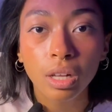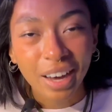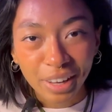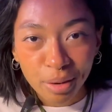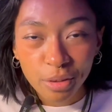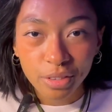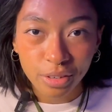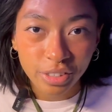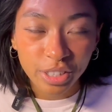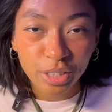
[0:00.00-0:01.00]
I am a
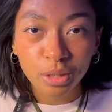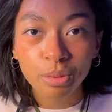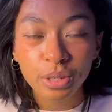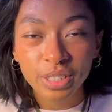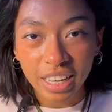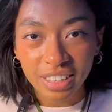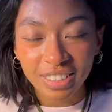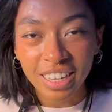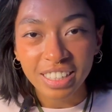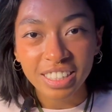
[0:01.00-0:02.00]
third-year computer
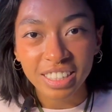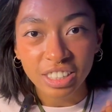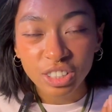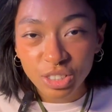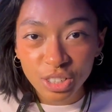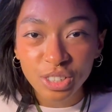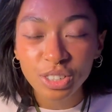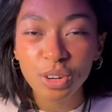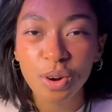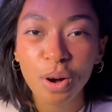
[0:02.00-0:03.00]
science and design
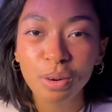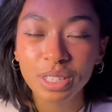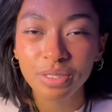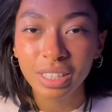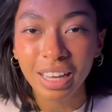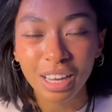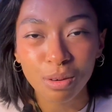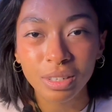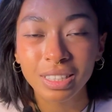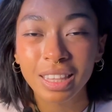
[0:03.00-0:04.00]
student who always felt like I
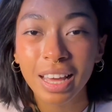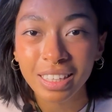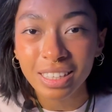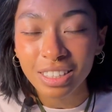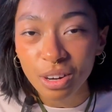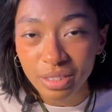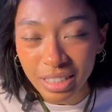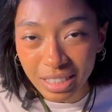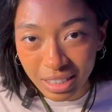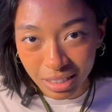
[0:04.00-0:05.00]
was lacking
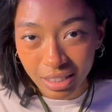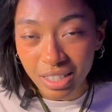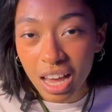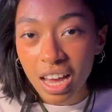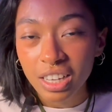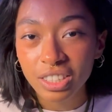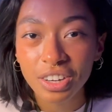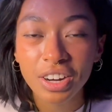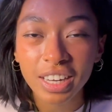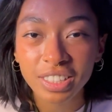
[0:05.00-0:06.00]
coding skills,
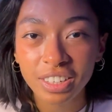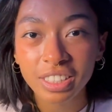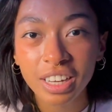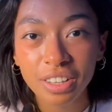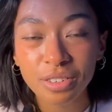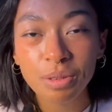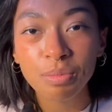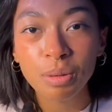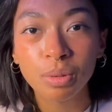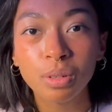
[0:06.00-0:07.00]
so I started gathering
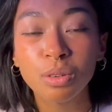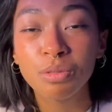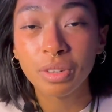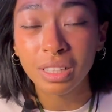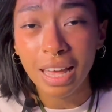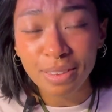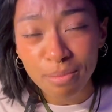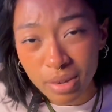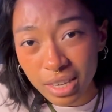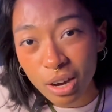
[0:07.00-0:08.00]
people who felt like
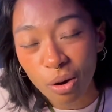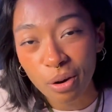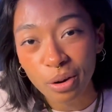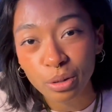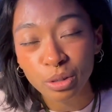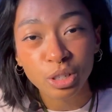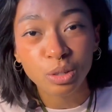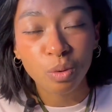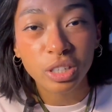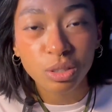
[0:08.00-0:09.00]
me or who
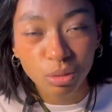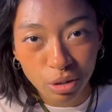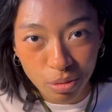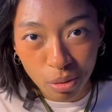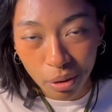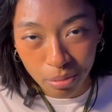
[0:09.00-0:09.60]
just wanted to learn more